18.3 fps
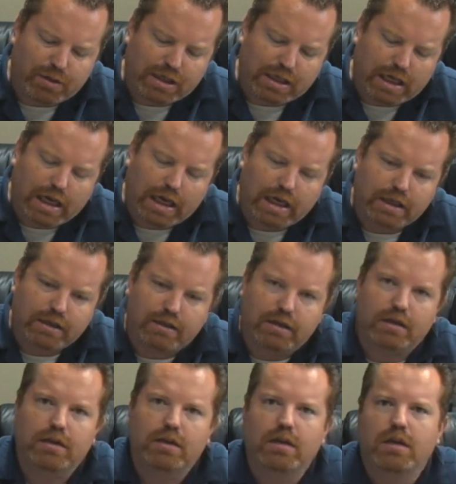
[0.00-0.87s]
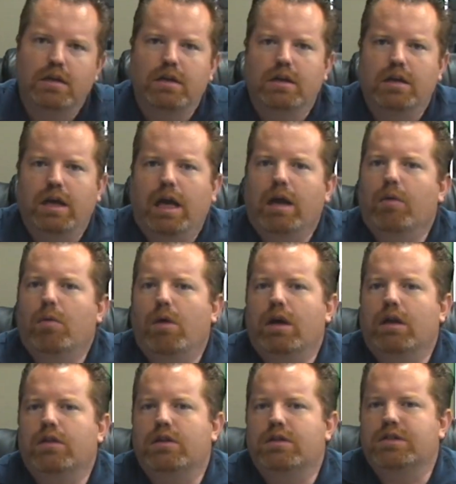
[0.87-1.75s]
and what we can't,
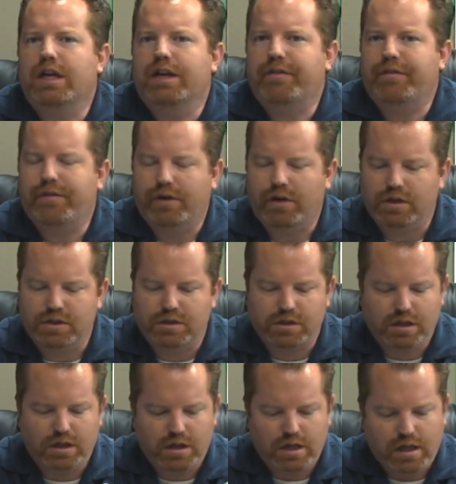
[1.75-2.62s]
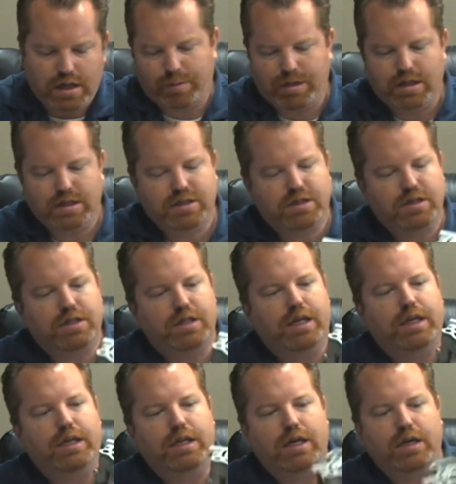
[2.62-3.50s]
and what it looks like first. I mean, this
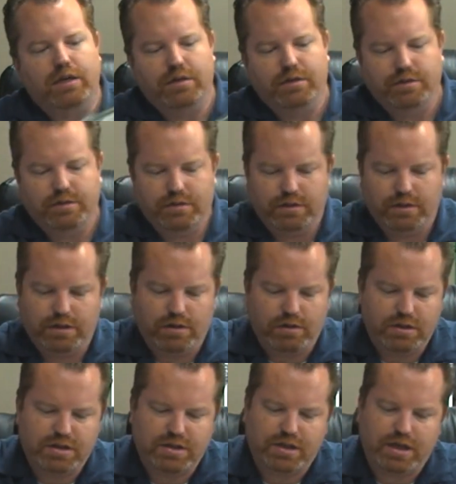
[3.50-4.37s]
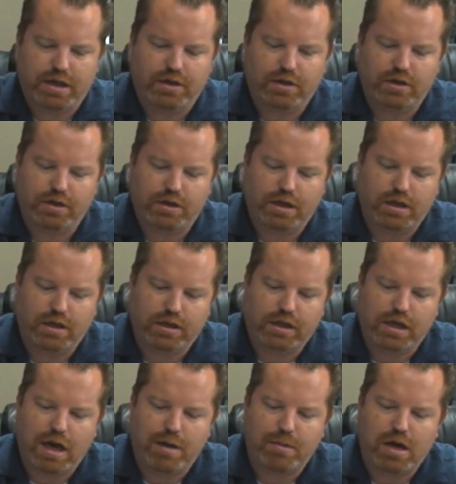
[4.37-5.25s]
is a standard
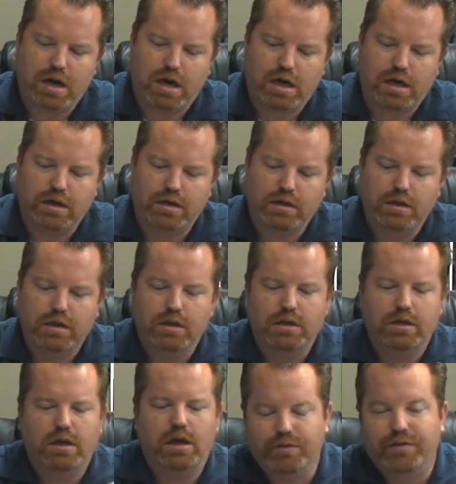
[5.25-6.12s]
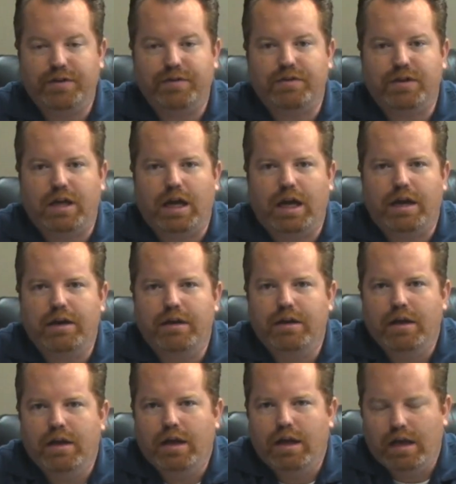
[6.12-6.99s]
Yamaha 250
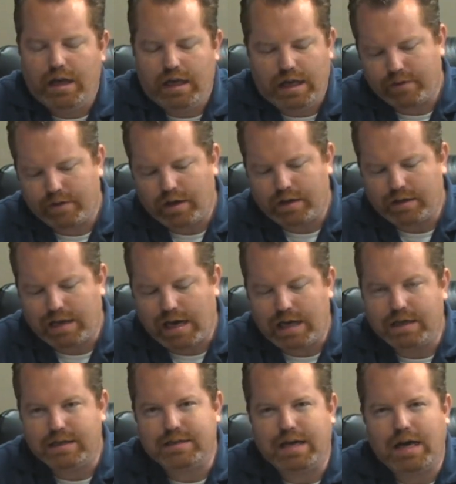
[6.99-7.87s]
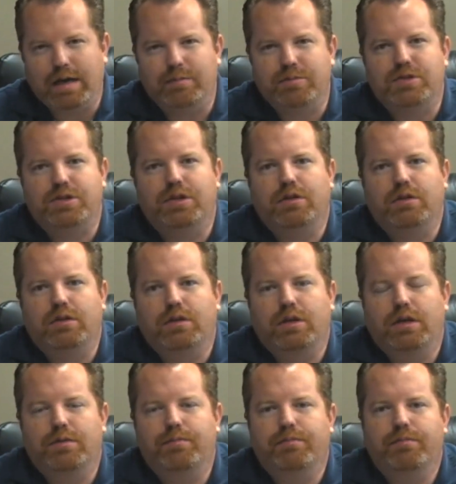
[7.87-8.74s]
head. A lot of times
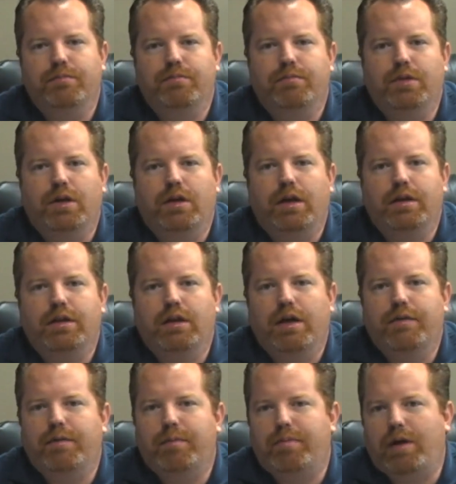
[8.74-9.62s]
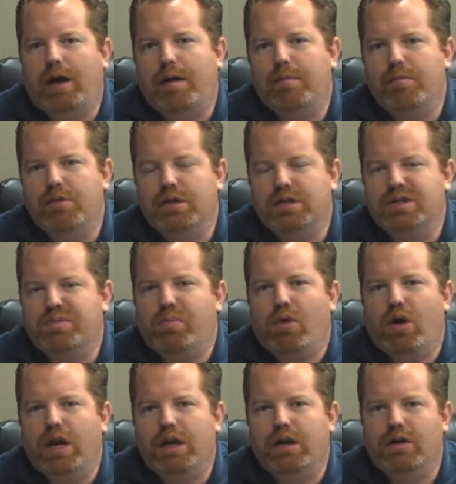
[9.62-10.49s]
you'll have a problem with a
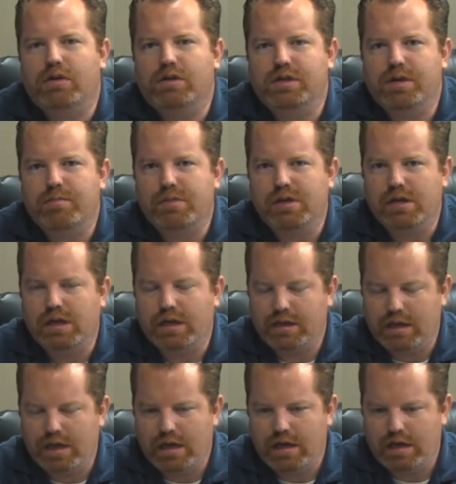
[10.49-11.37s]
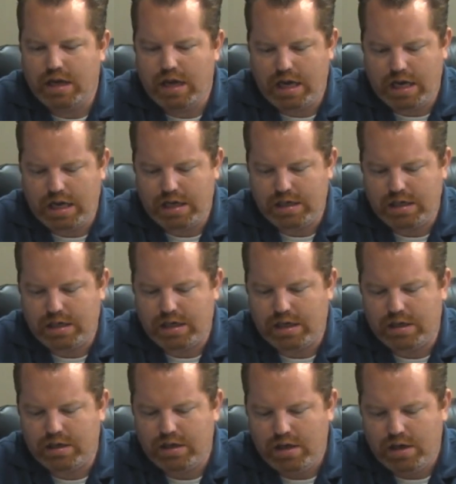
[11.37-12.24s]
spring or something like that,
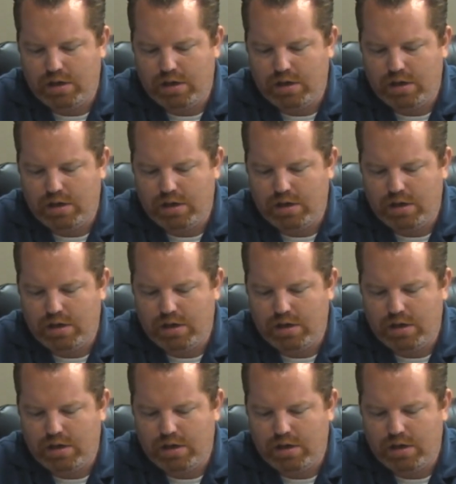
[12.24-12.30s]
and